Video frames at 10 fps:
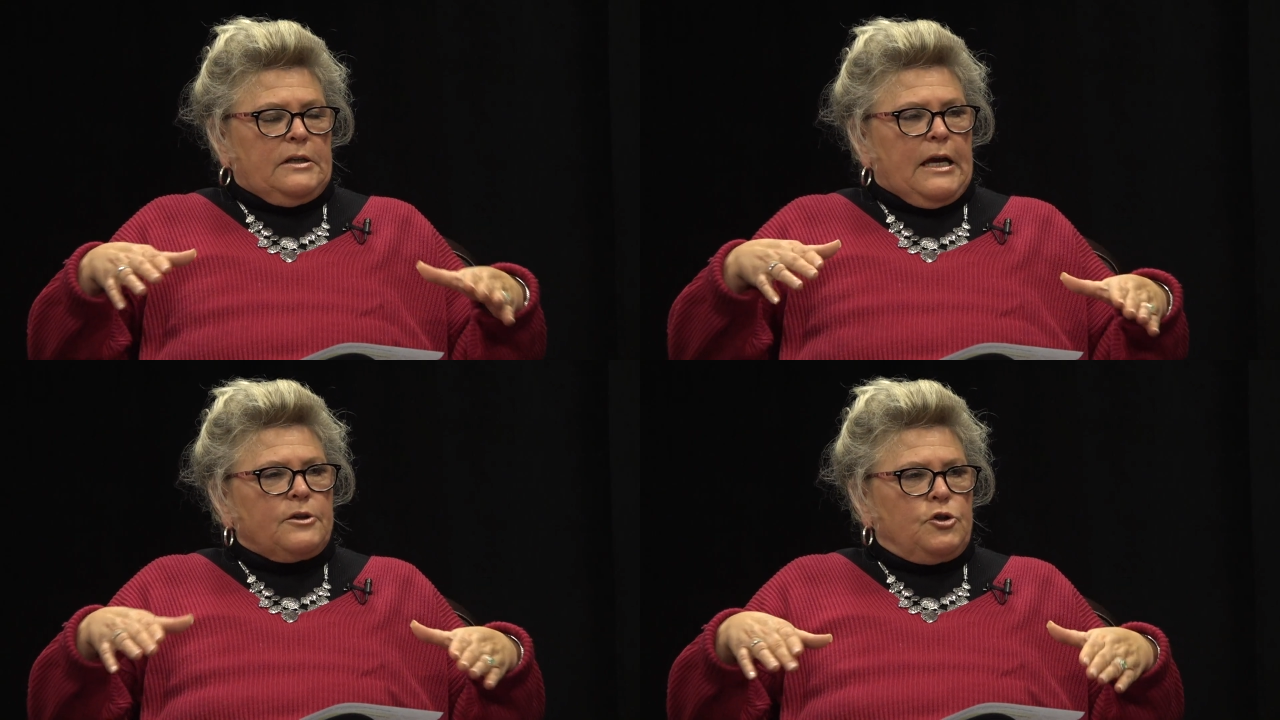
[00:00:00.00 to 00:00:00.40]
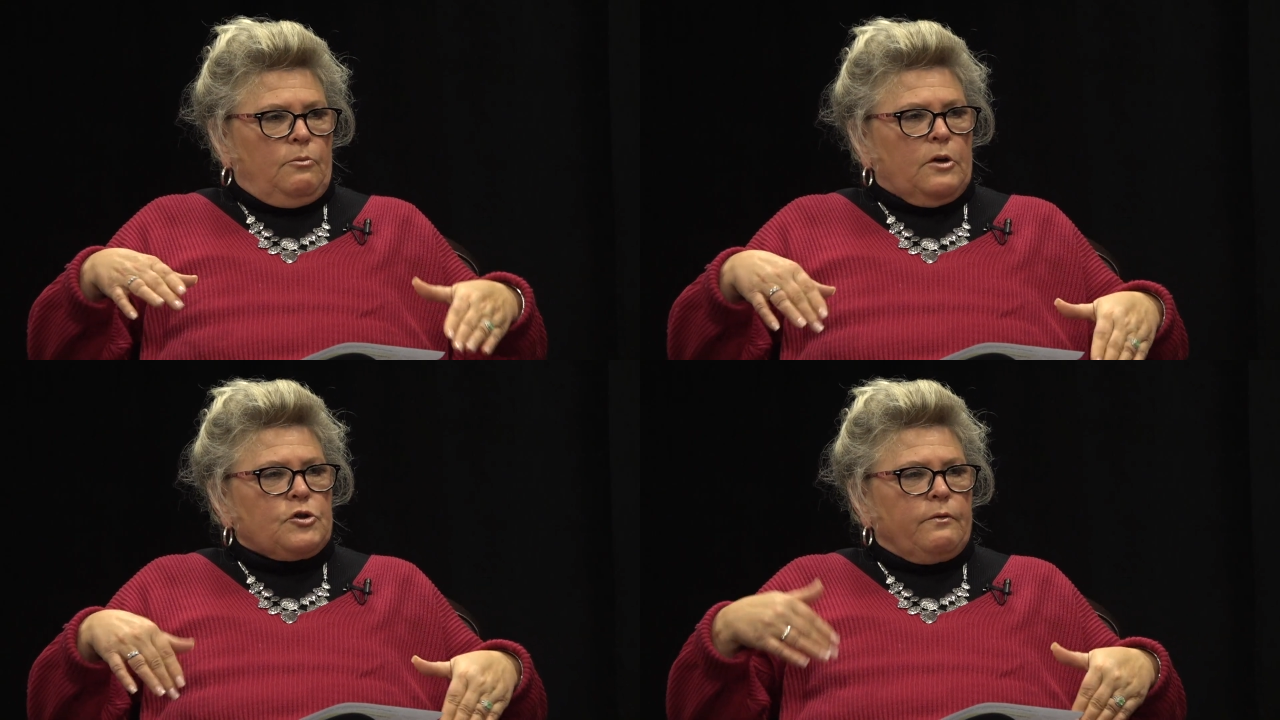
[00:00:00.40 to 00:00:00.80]
get
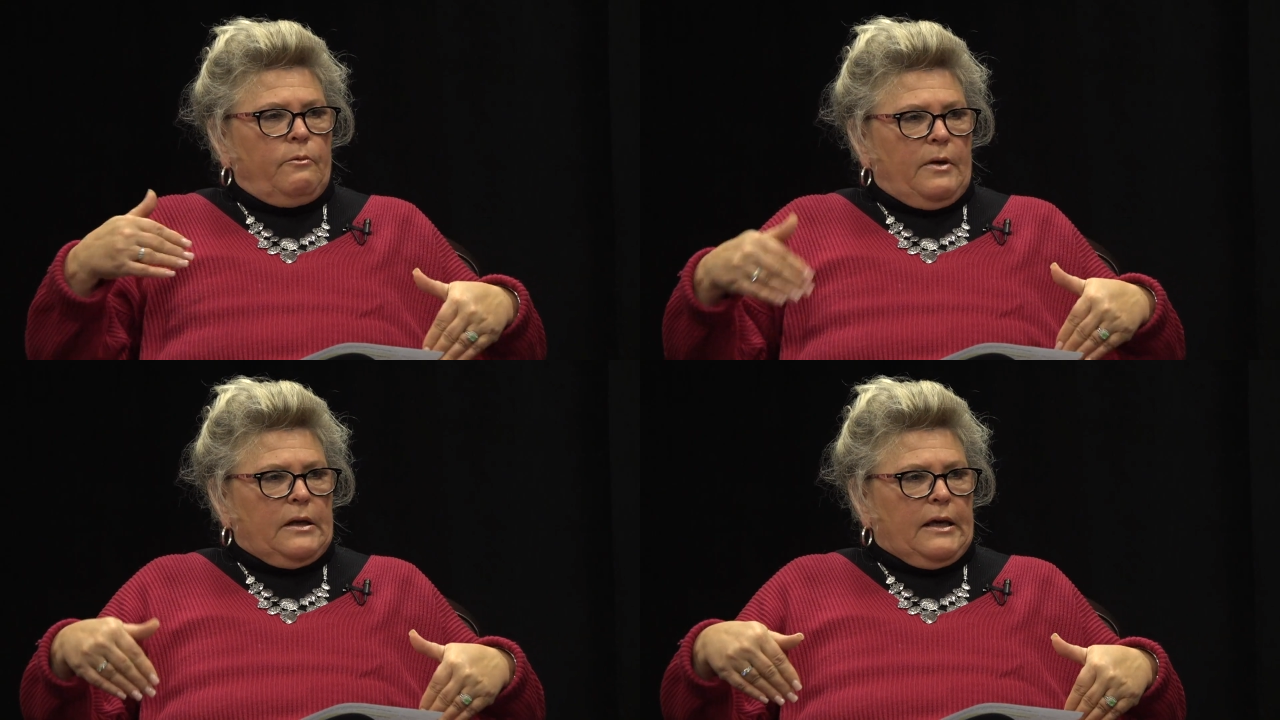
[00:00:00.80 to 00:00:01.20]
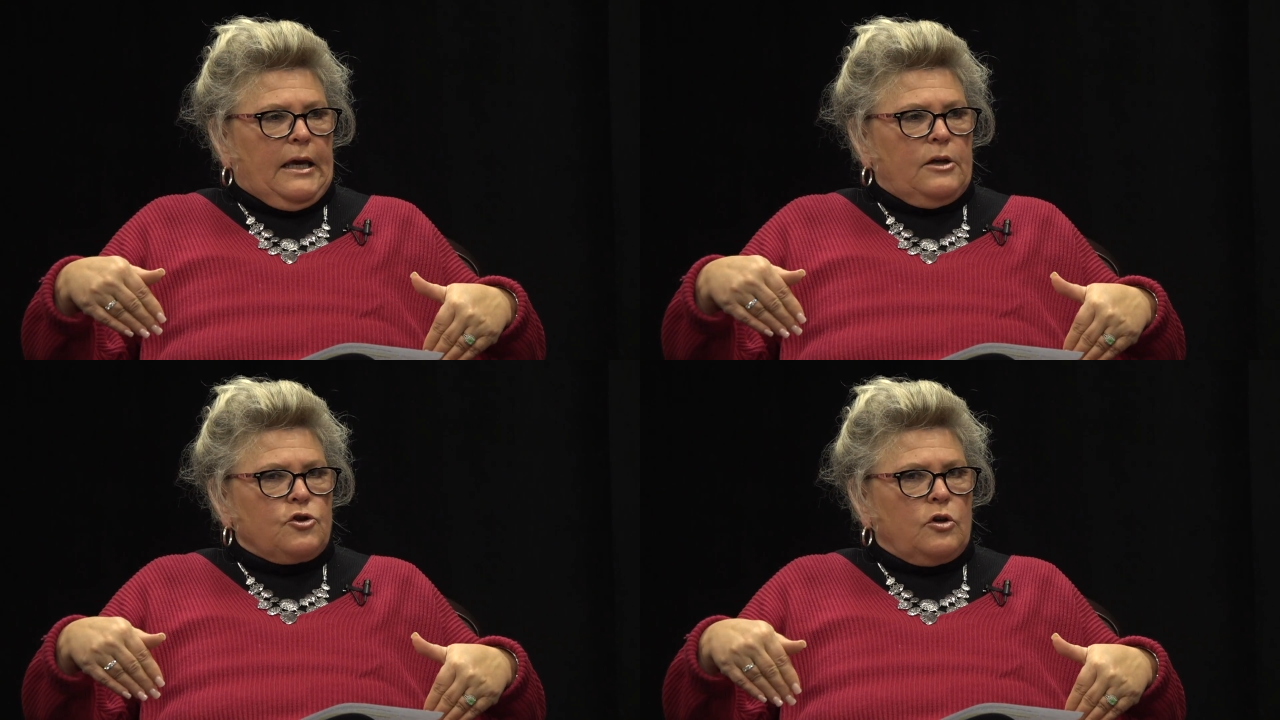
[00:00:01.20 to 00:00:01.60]
too much of a
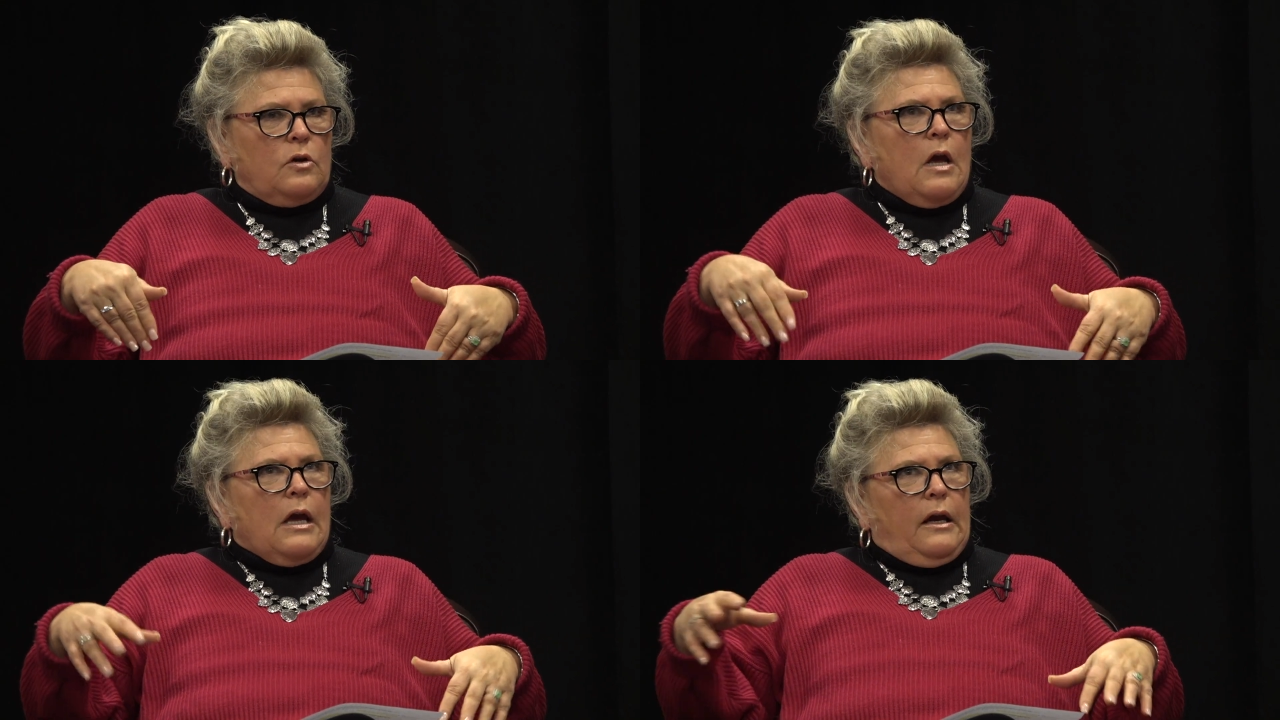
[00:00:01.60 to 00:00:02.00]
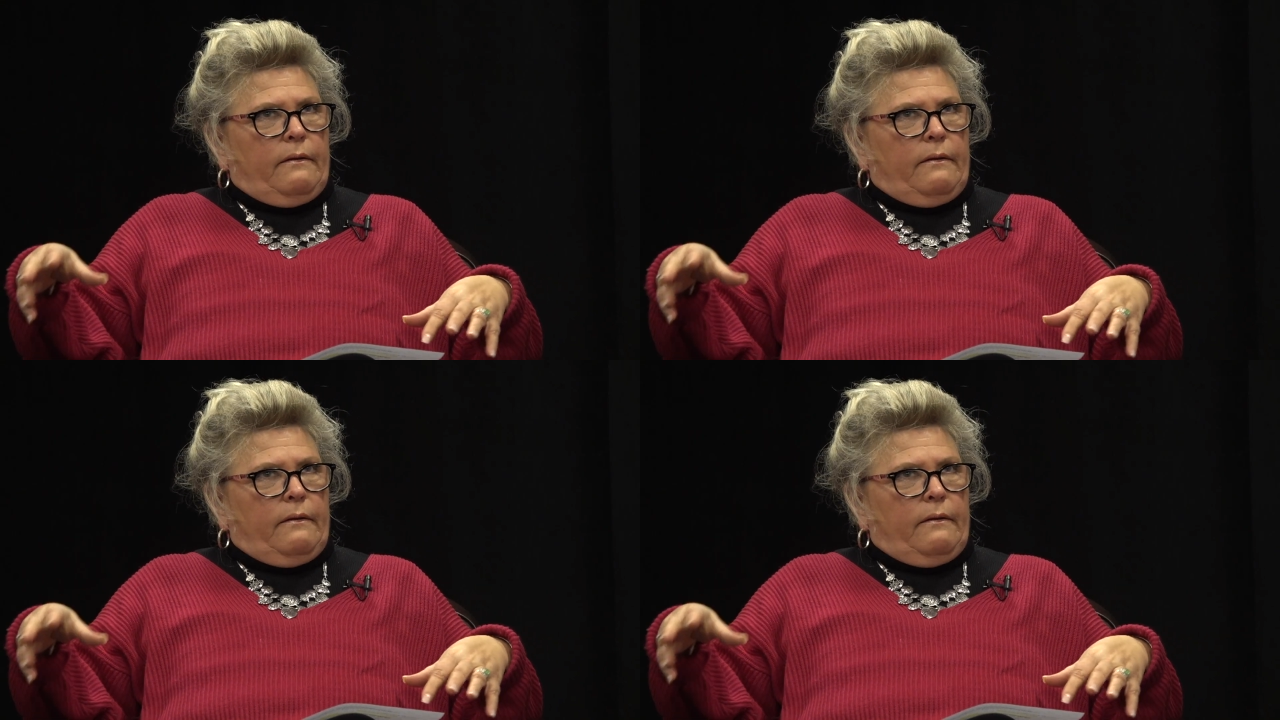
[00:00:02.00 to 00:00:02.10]
medication,